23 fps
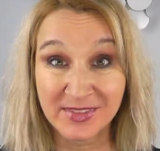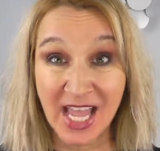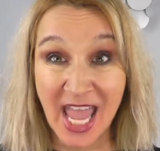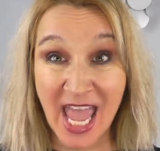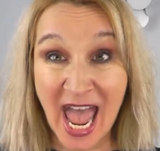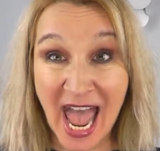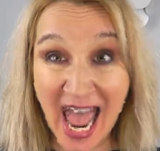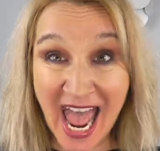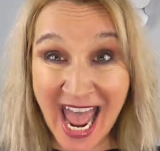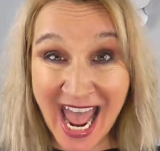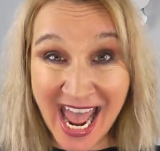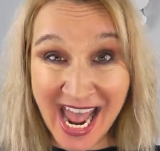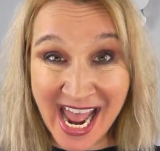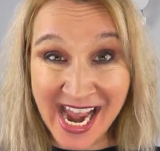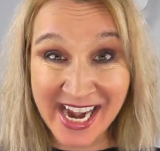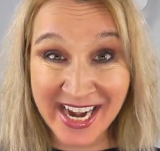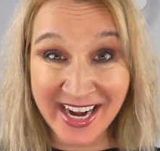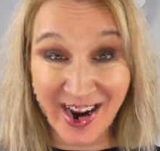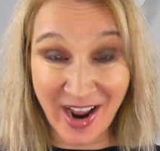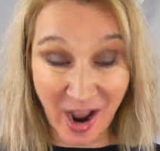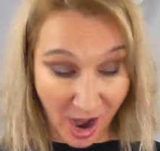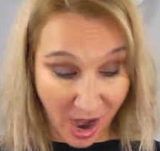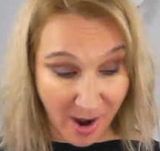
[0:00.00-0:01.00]

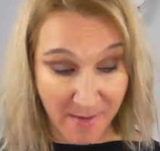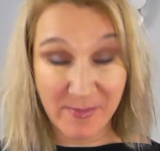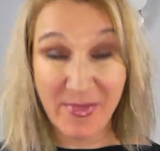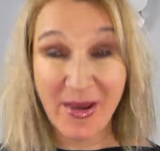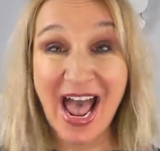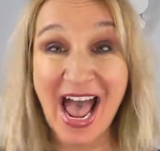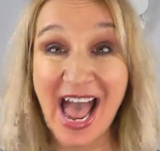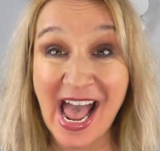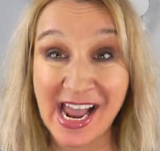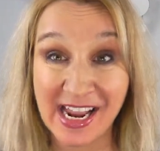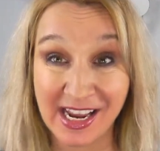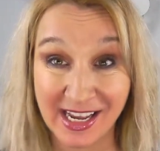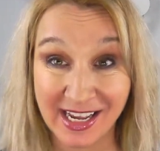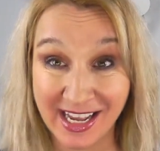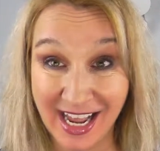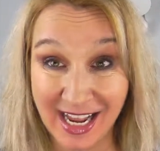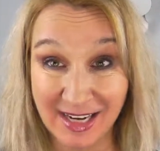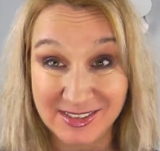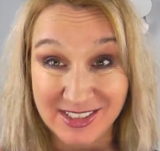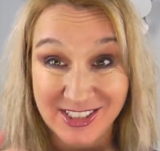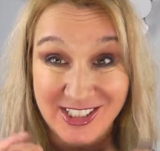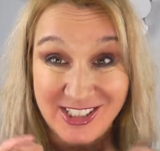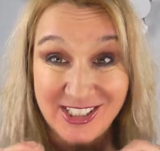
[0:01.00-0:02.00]
Hi, I'm back.
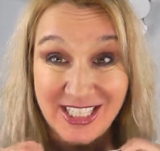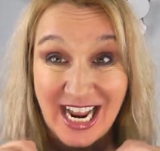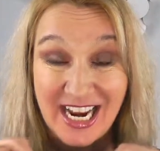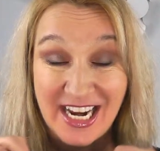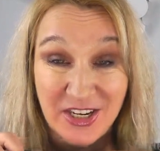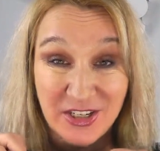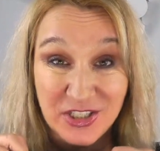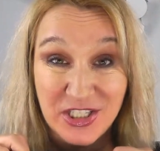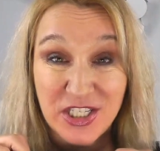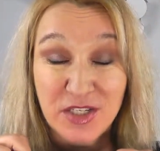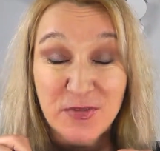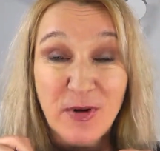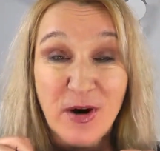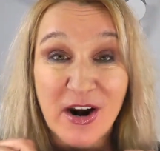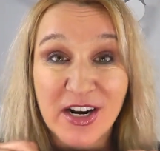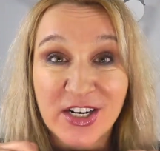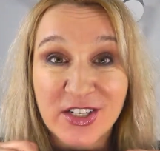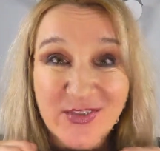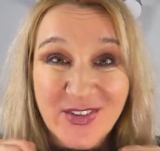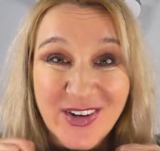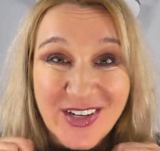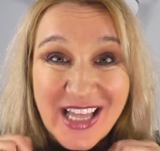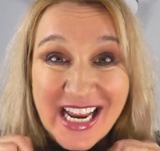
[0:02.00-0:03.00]
I use these
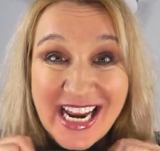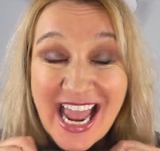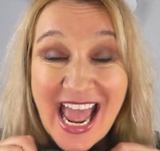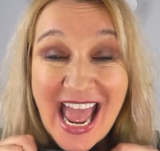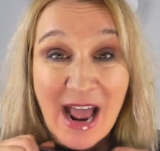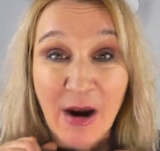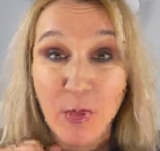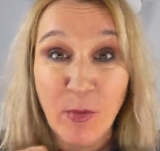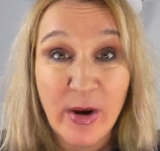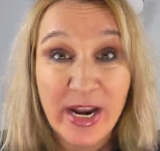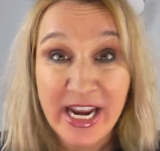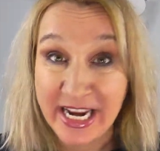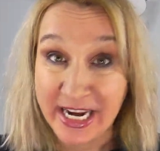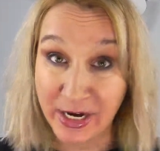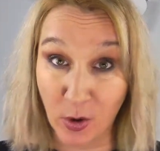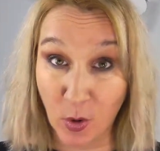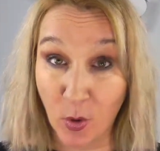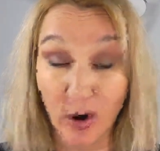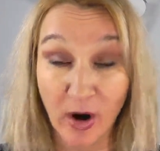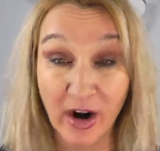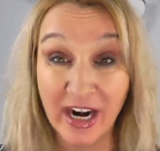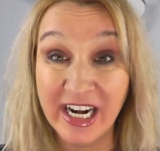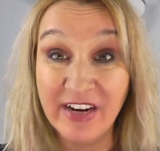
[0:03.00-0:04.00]
products for like a
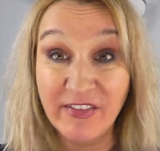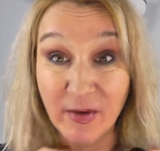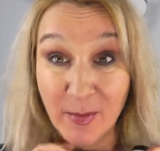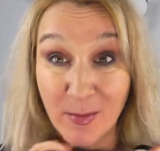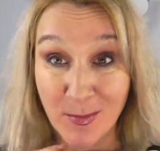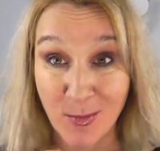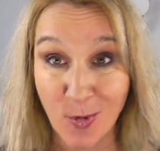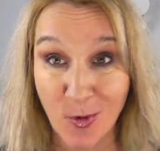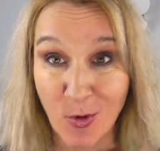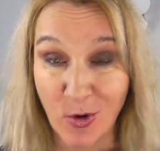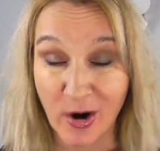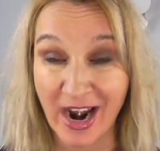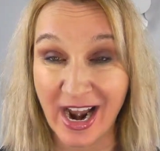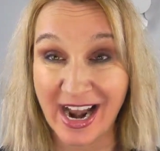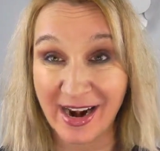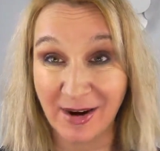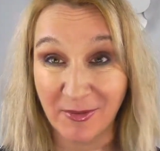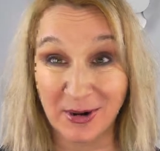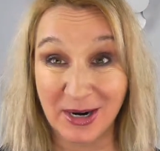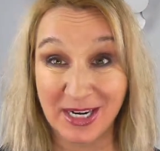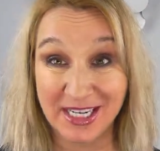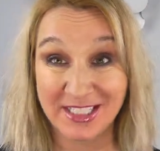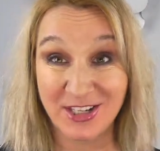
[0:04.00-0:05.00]
week or even more, and
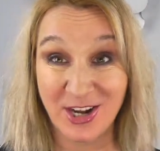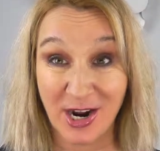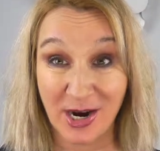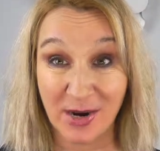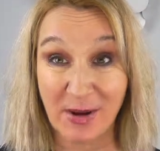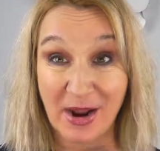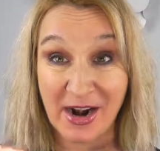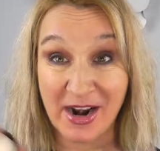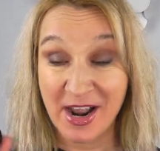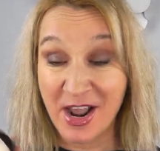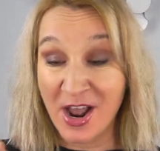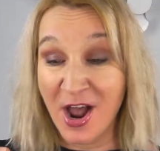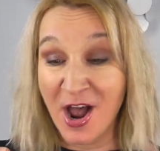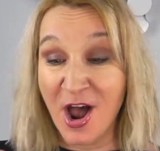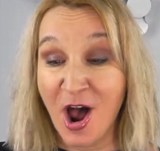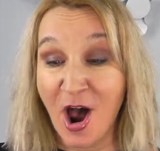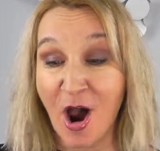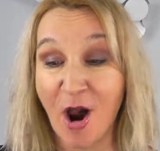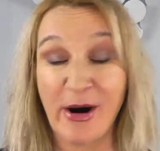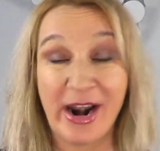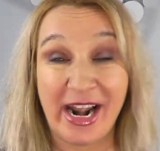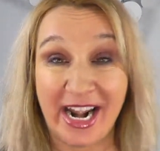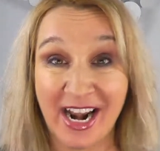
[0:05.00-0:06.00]
I want to talk about it.
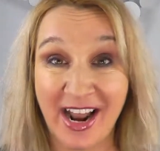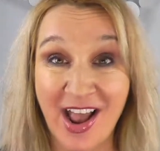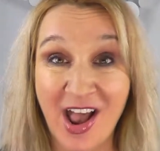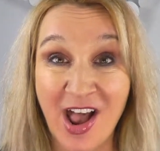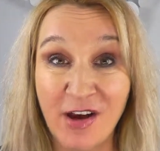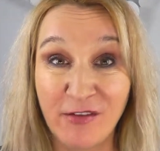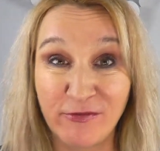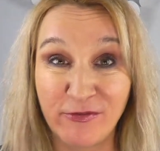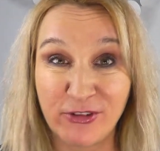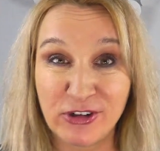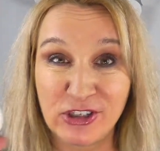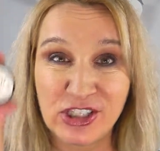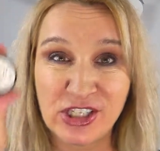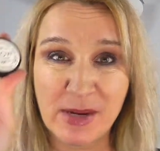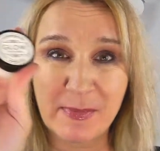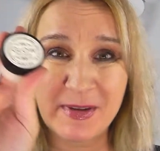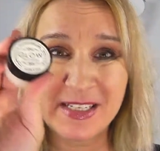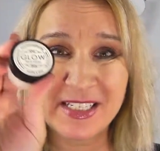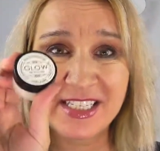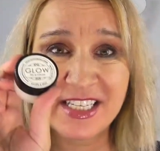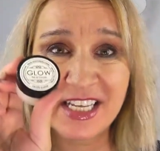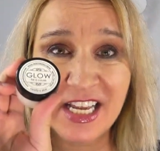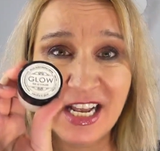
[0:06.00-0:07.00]
All right, first up
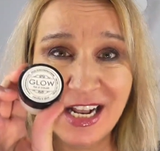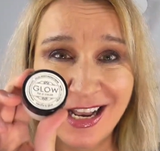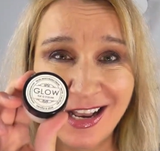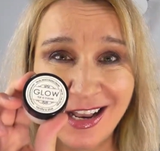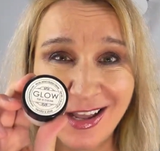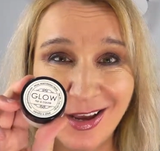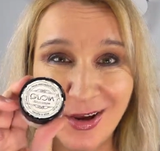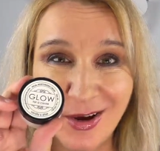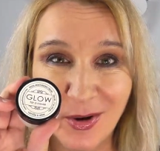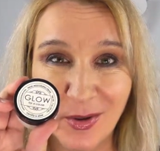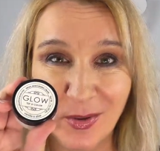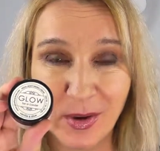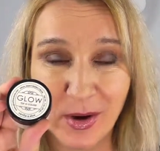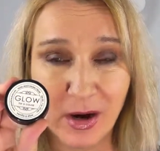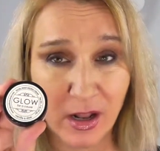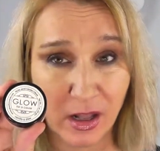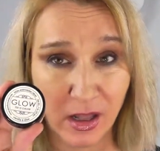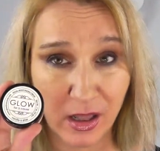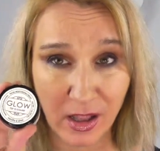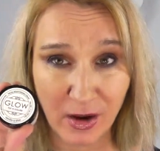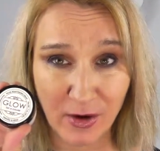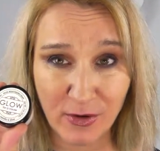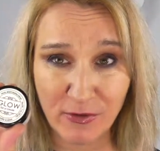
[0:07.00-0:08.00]
is the Glow.
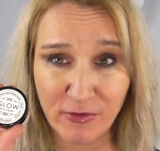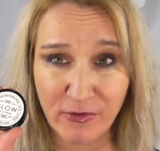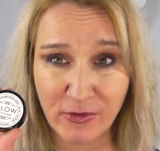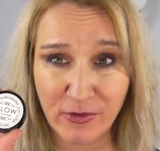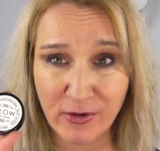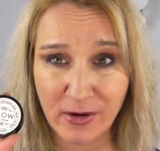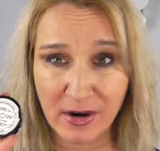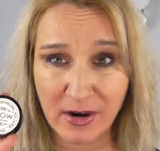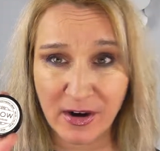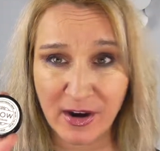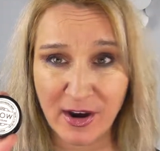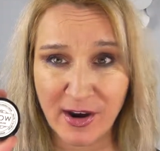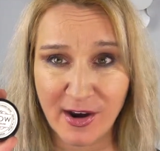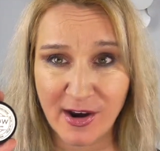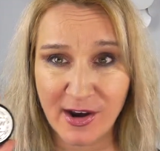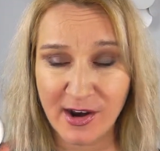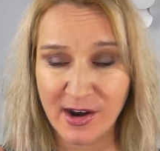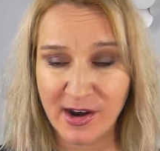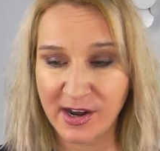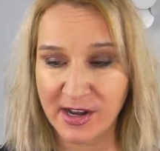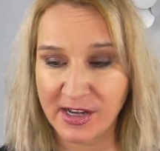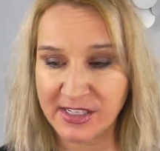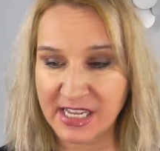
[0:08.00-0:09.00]
Glow for a
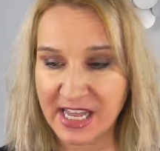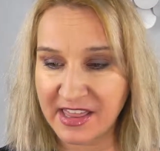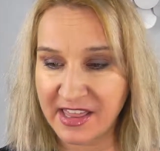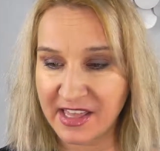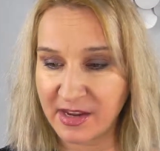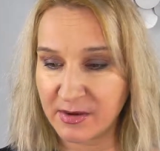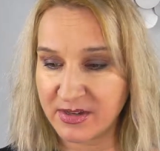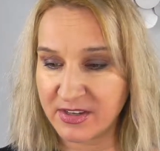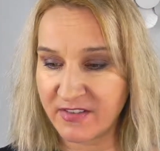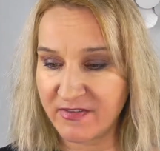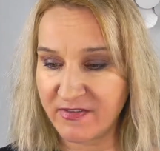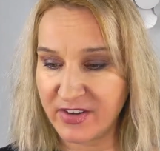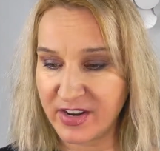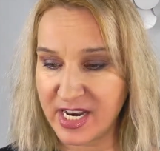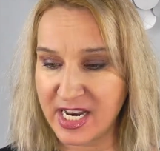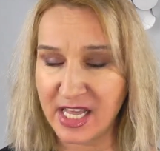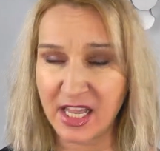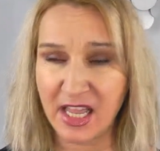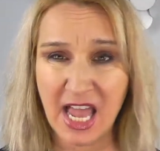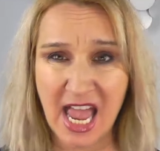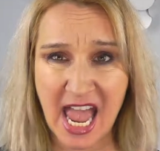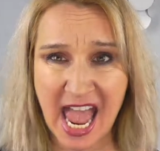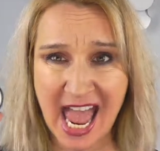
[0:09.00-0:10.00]
Cause. I think it was
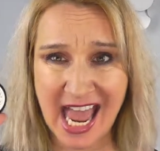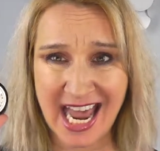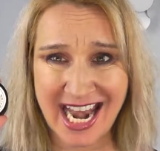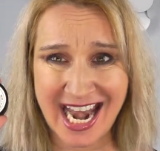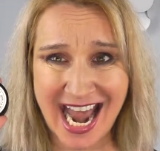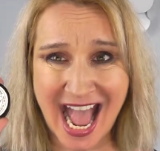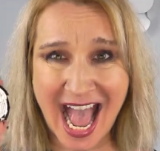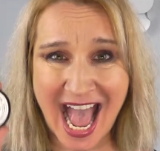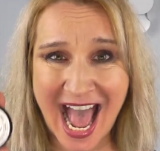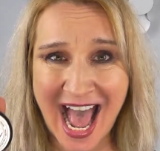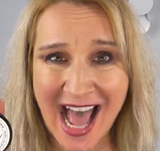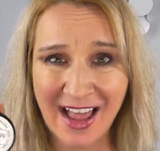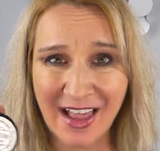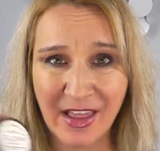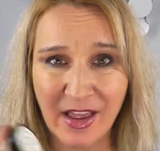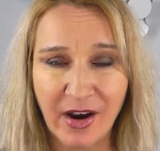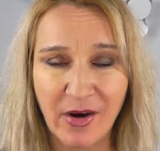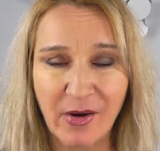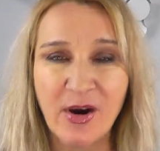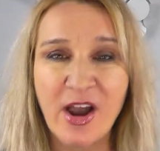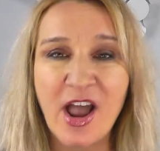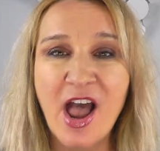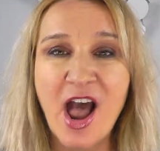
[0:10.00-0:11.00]
vanilla and
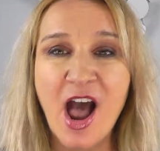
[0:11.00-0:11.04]
aloe.